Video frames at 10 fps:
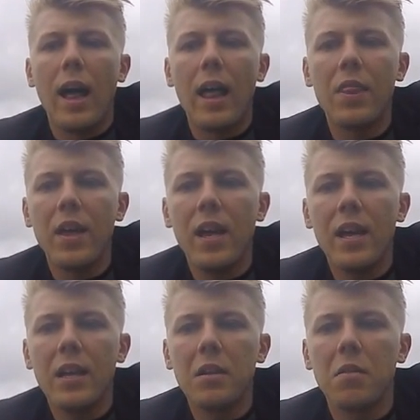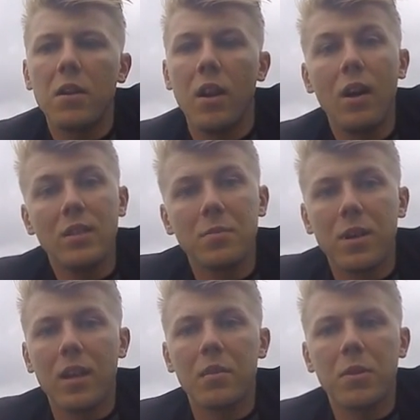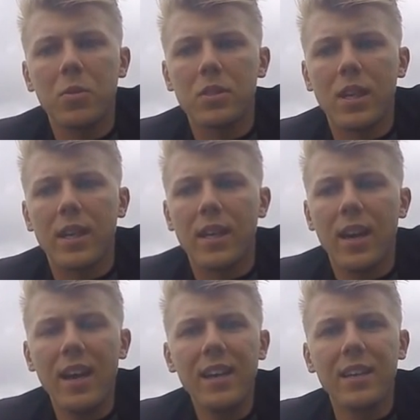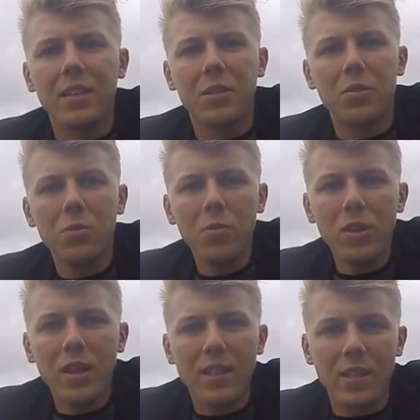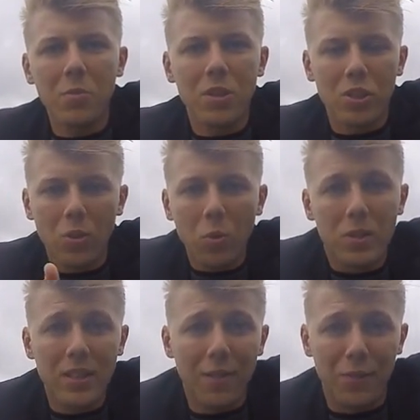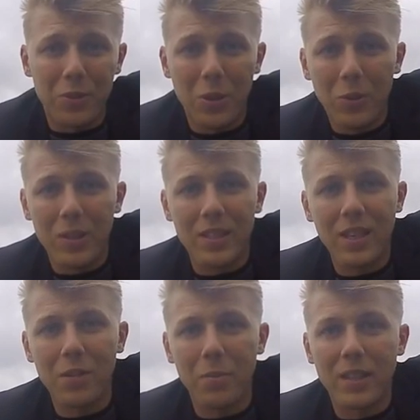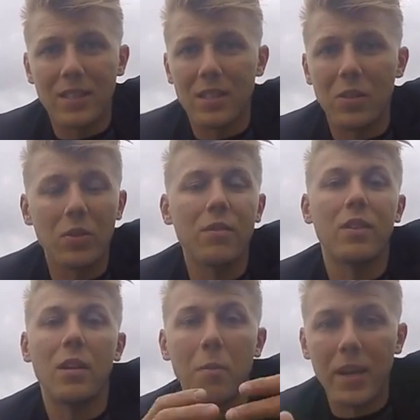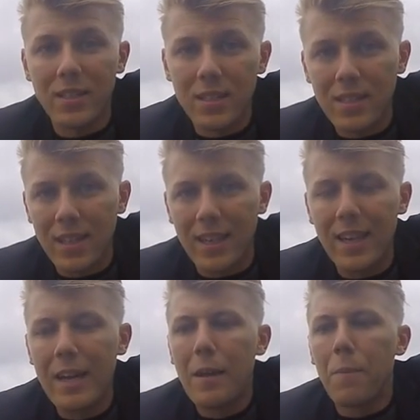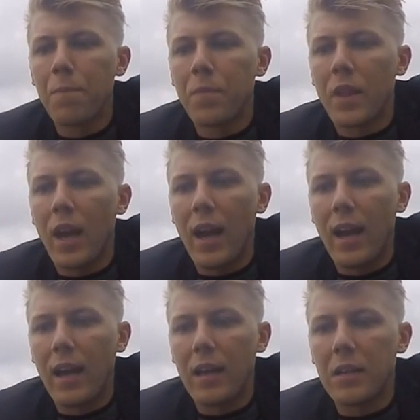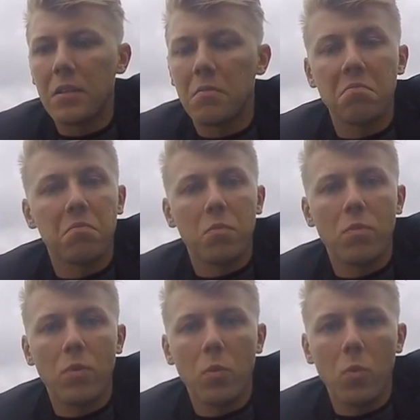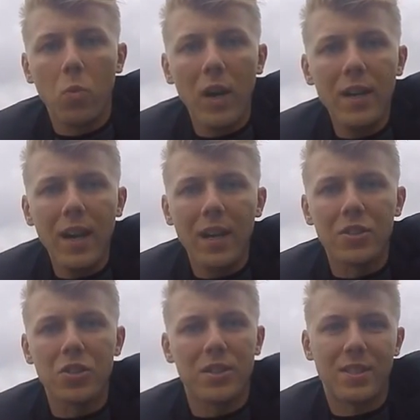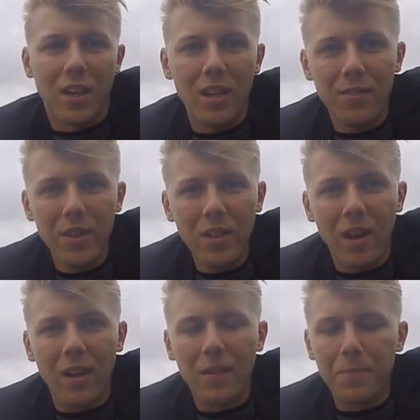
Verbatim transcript: And then an awesome guy in me was like, hey, you realize how much cool stuff you do on a daily basis and you live in an amazing city. And why not just start a vlog?